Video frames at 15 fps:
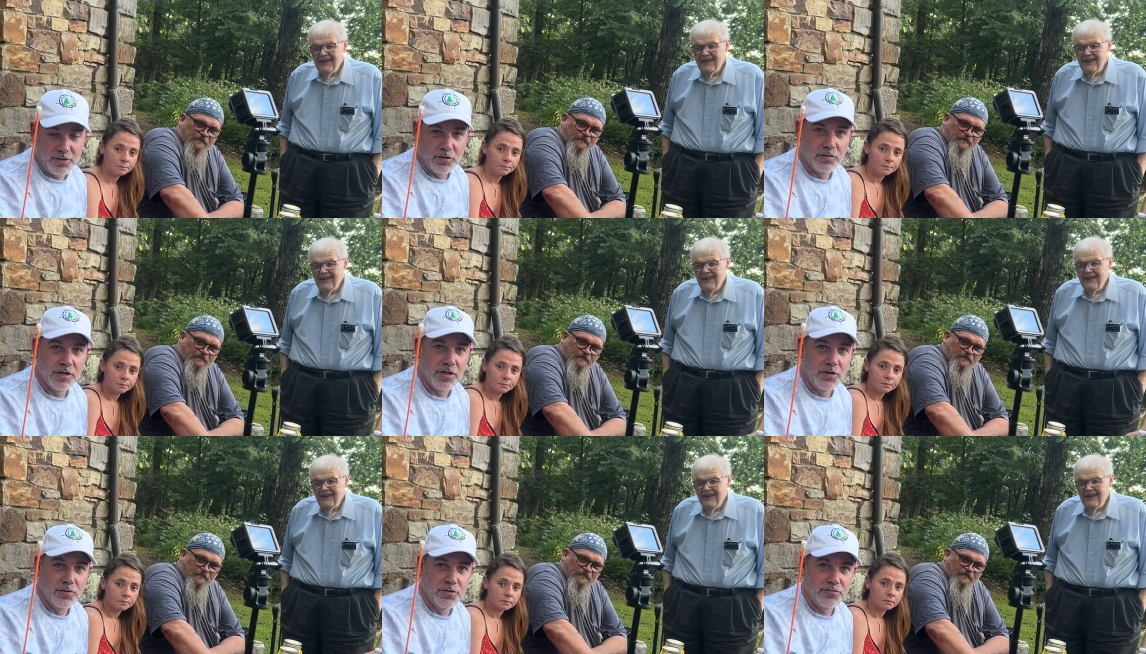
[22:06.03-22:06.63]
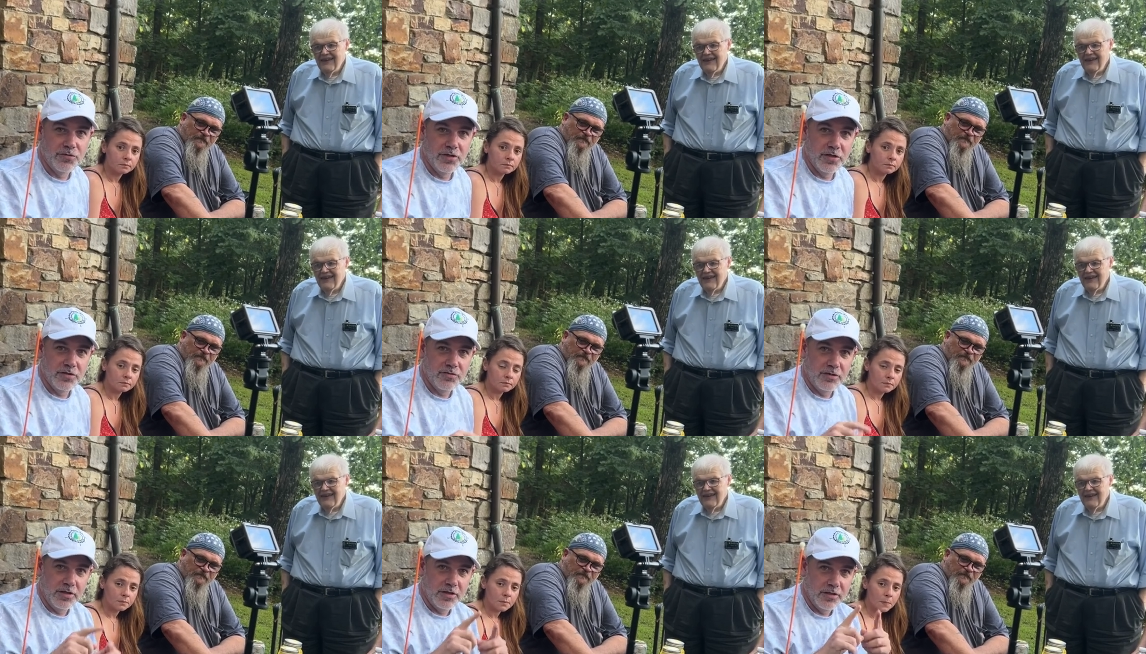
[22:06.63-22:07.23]
Speaker 1: you're running noise
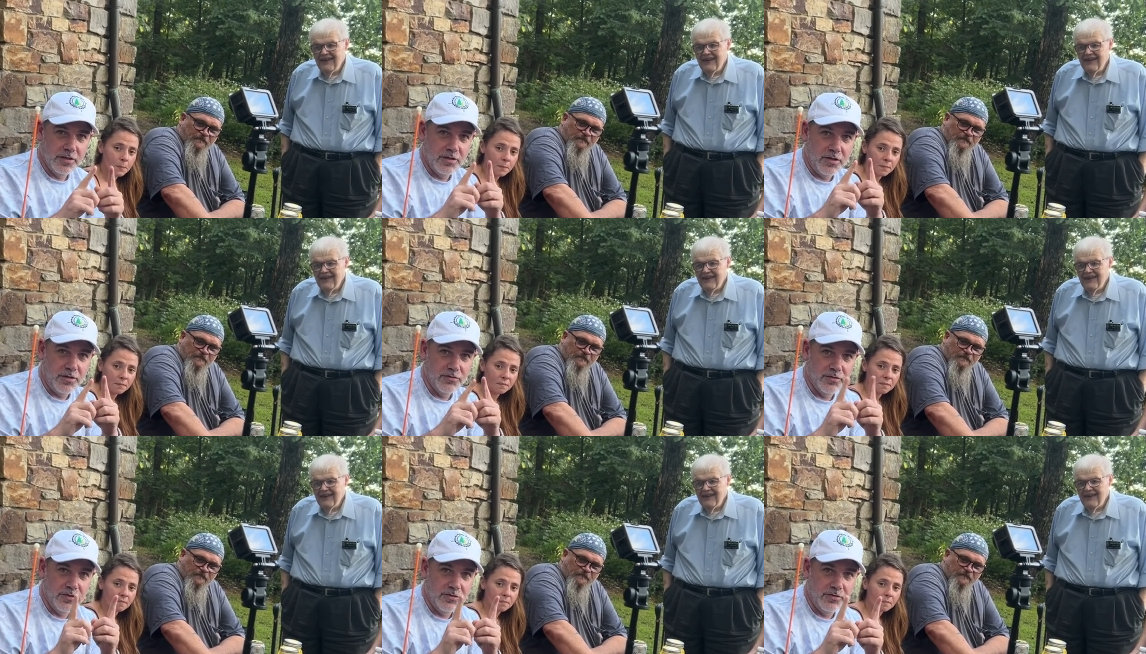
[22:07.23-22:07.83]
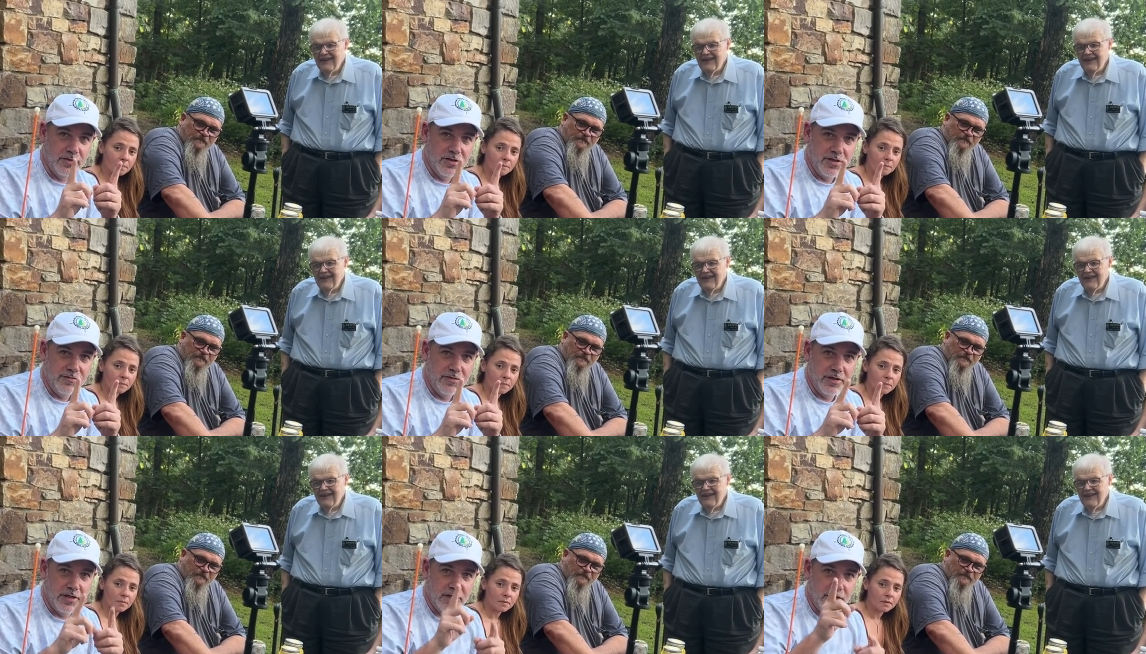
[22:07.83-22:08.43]
reduction, it can cause it to
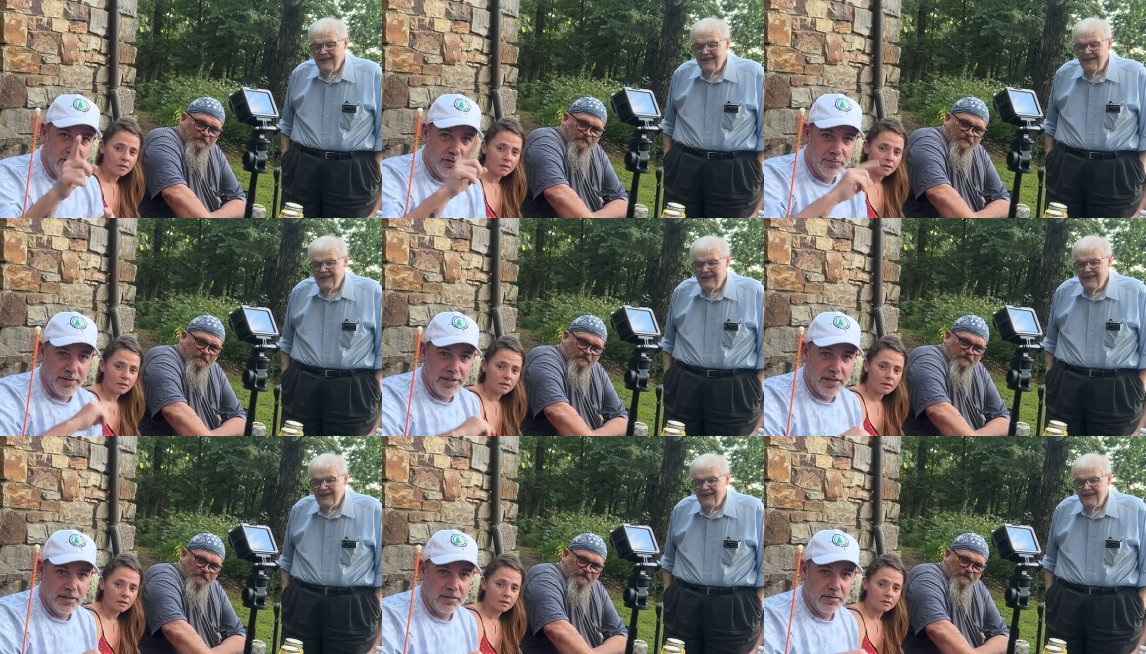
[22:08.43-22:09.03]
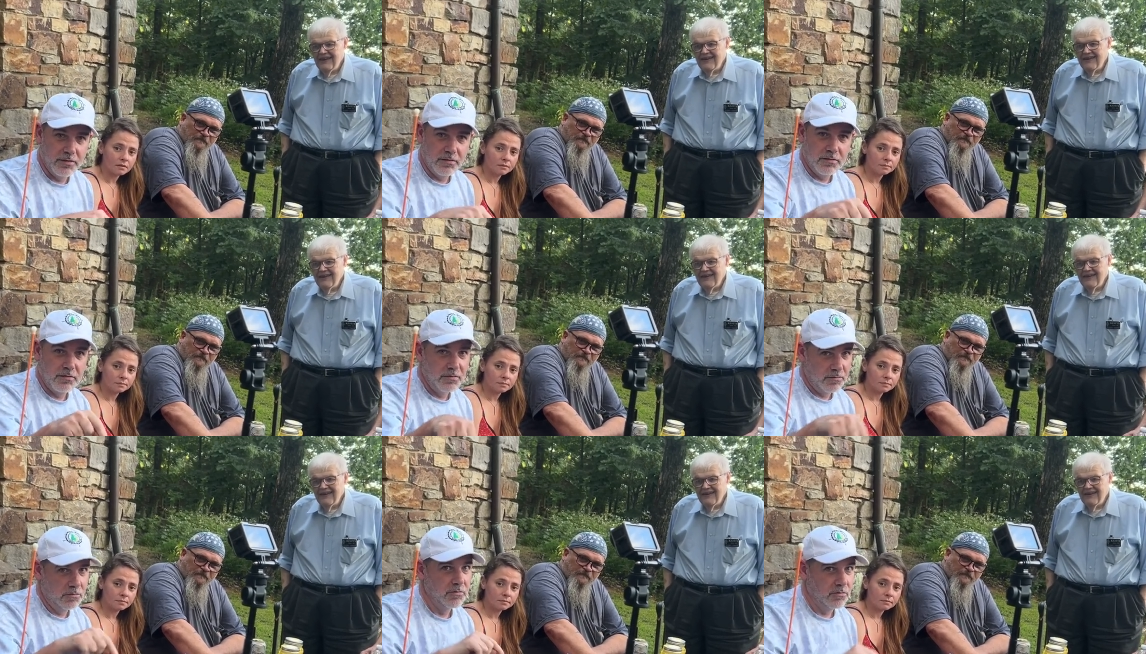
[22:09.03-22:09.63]
deviate and look bad.
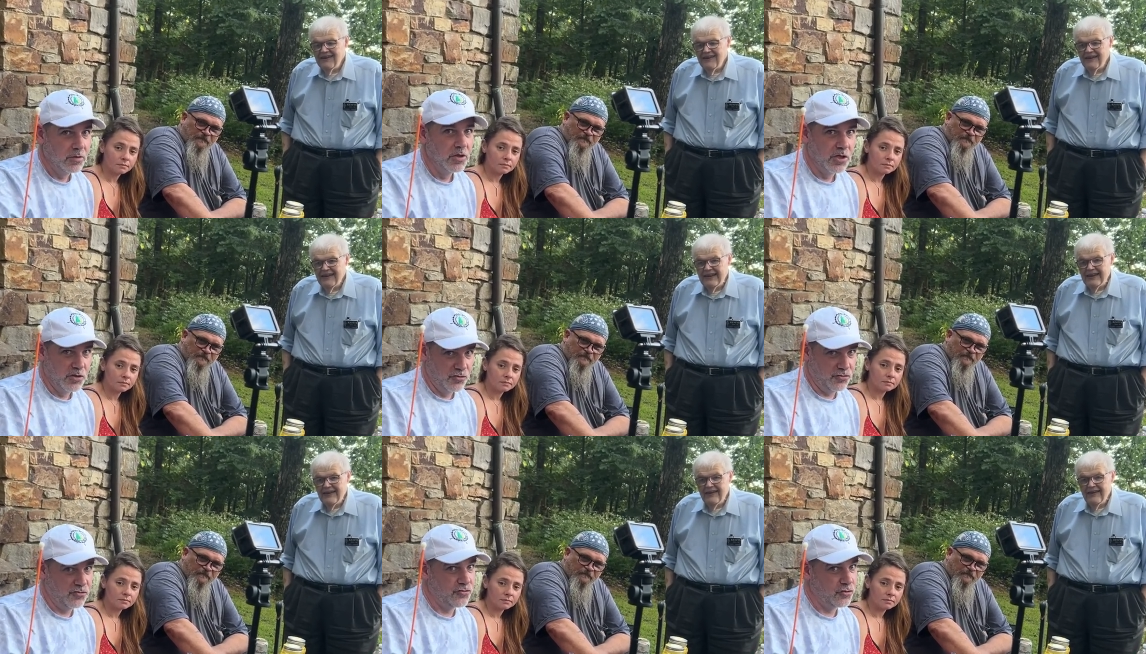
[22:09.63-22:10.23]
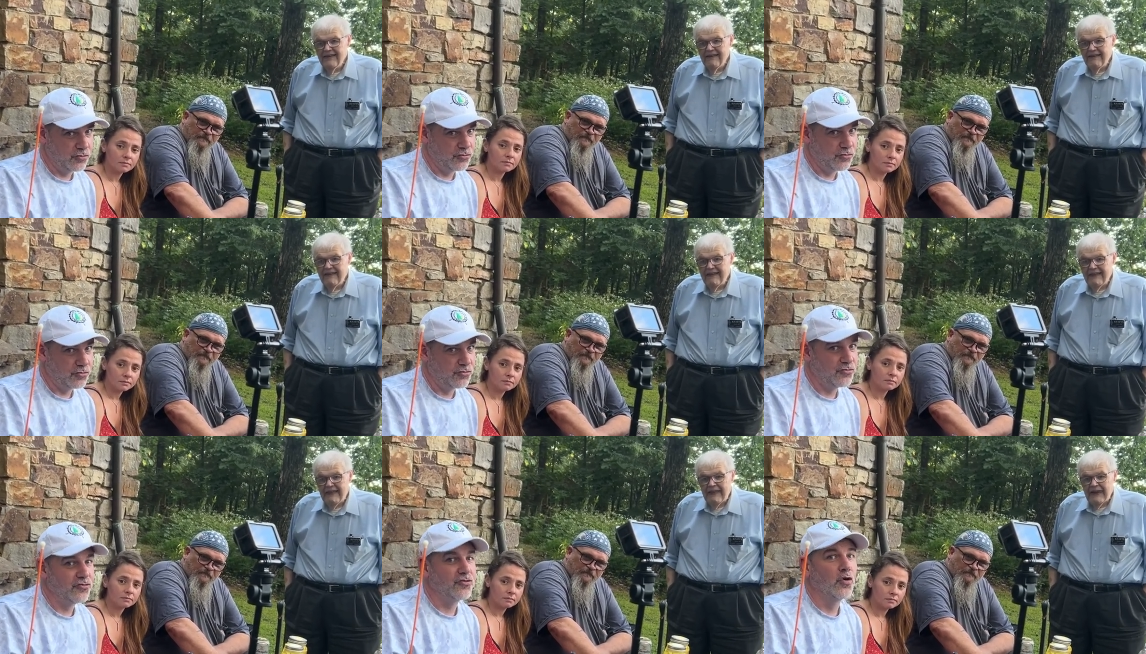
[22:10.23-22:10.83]
And it deviated
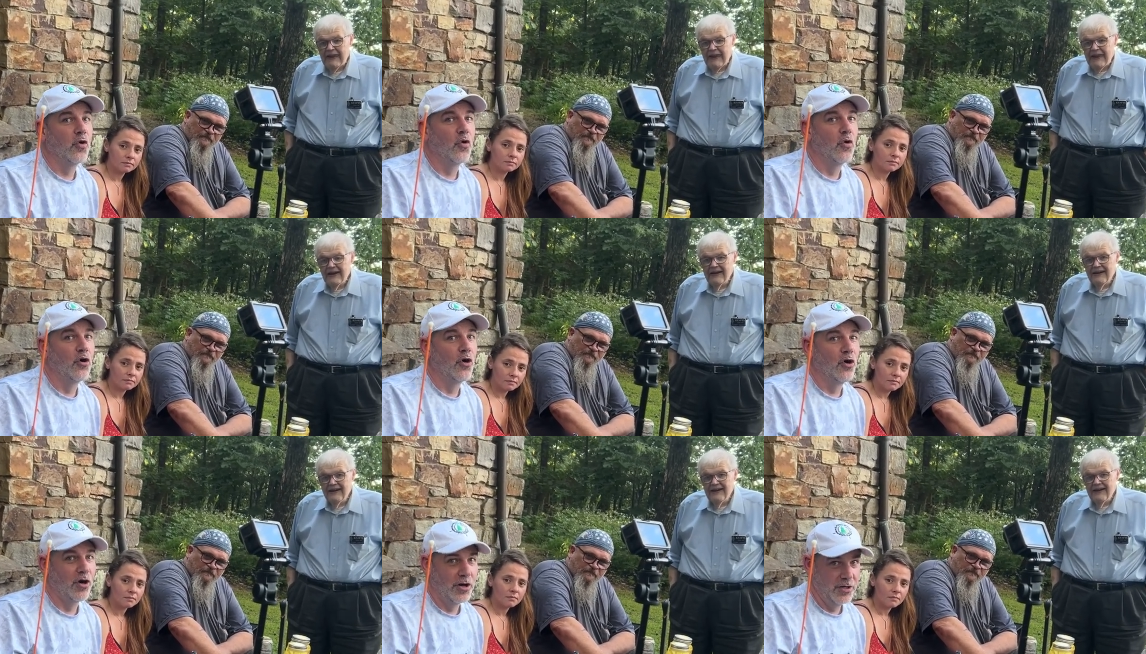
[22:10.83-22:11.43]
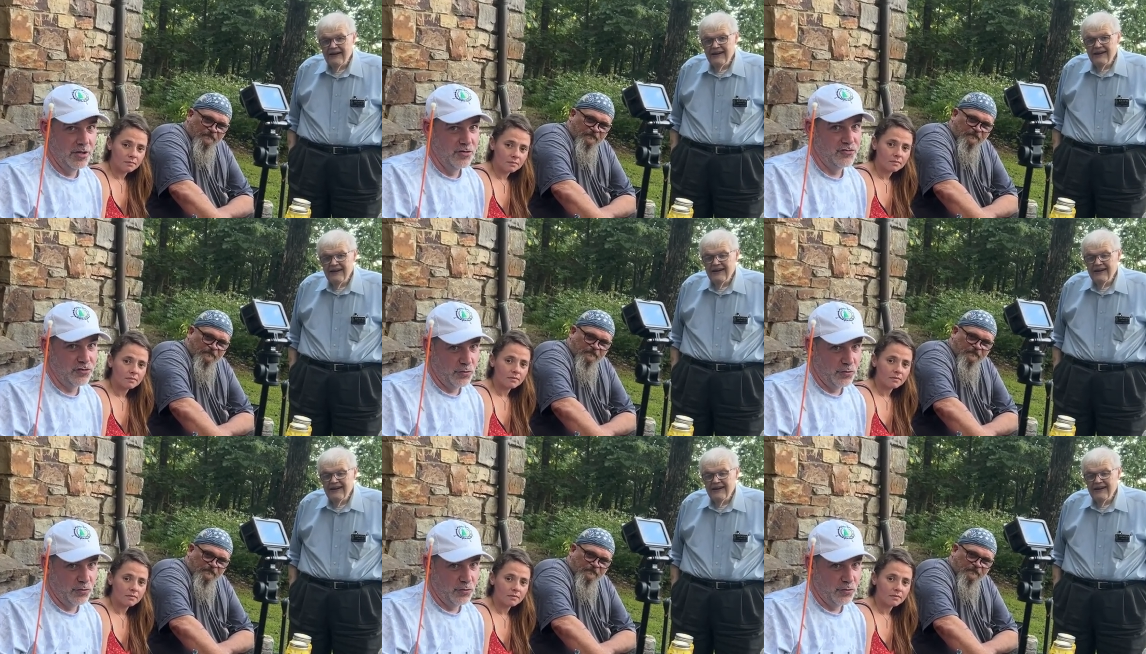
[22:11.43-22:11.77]
and looked real bad, didn't